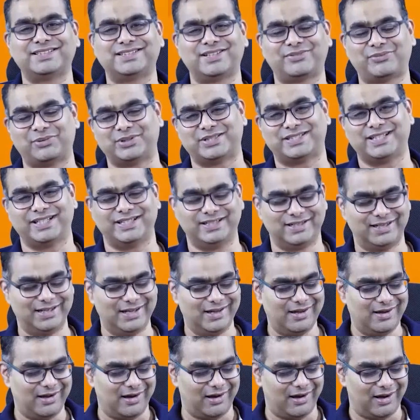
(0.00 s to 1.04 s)
is the question.
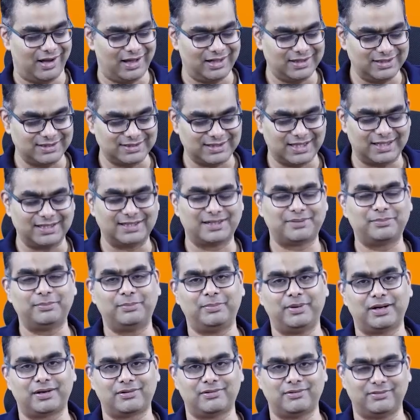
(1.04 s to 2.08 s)
All this other
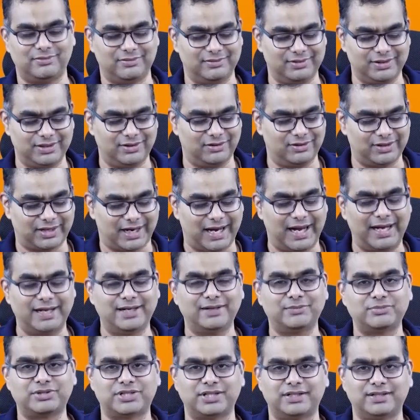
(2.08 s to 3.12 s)

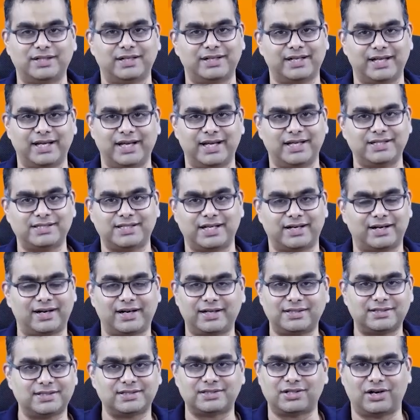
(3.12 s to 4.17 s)
random shit that AI
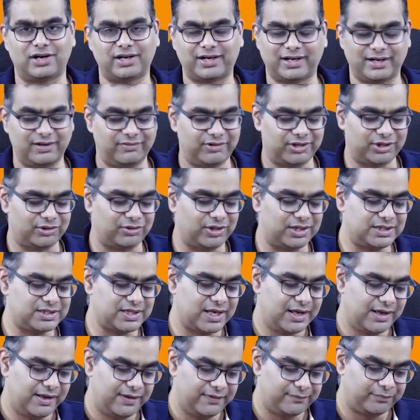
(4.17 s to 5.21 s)
generates is not relevant to us.
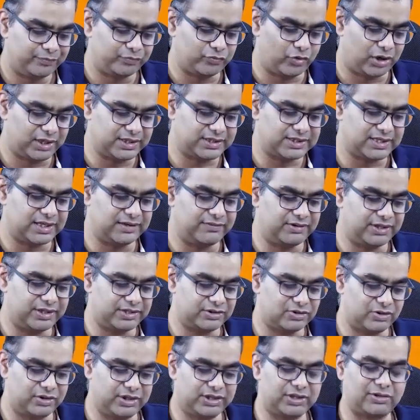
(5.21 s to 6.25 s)
What is relevant
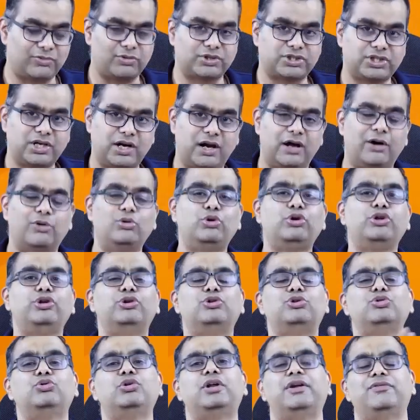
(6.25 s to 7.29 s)
is only the question, how do
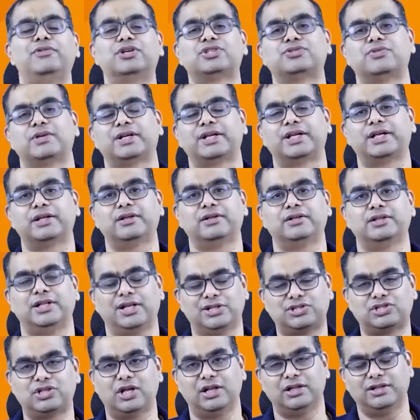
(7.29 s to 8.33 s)
you do reverse working?
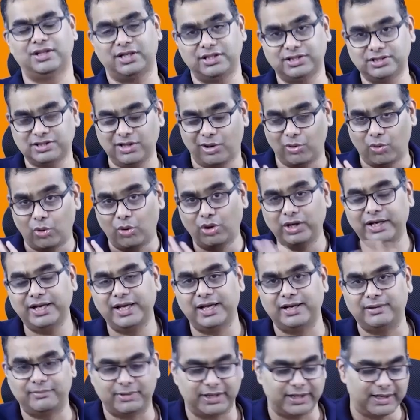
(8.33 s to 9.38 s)
That's all. That is the only
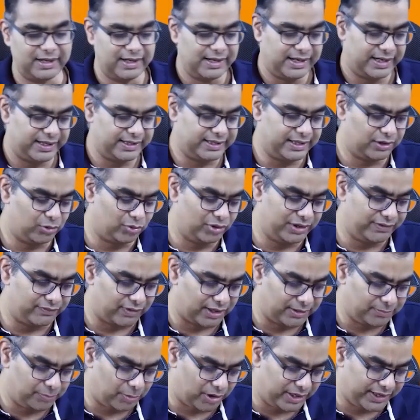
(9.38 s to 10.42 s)
element. And here only
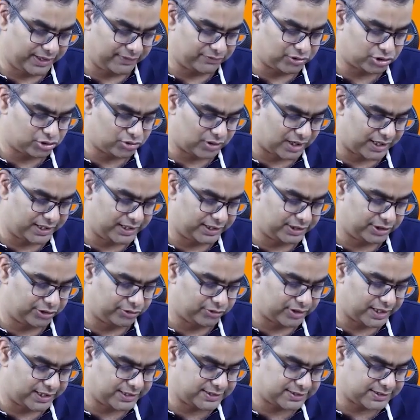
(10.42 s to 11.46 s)
one point I wish to highlight to you
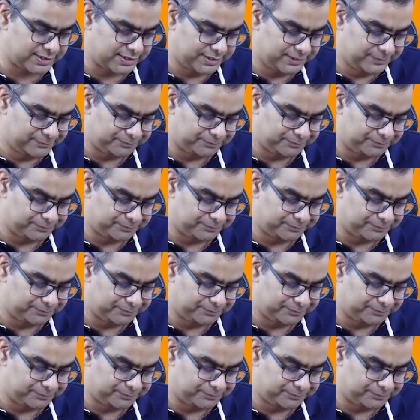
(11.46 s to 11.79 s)
guys.